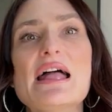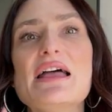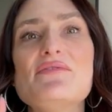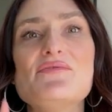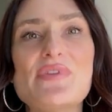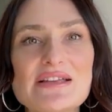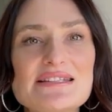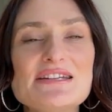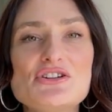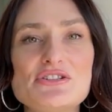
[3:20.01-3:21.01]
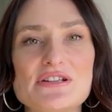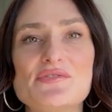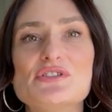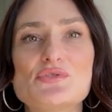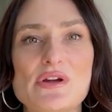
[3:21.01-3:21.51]
Investing in
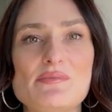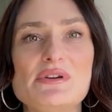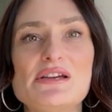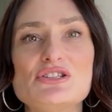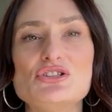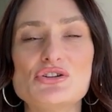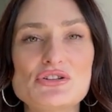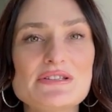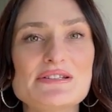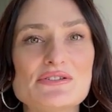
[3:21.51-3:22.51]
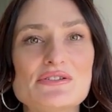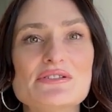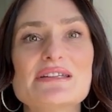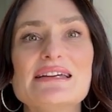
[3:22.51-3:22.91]
yourself is great because your skills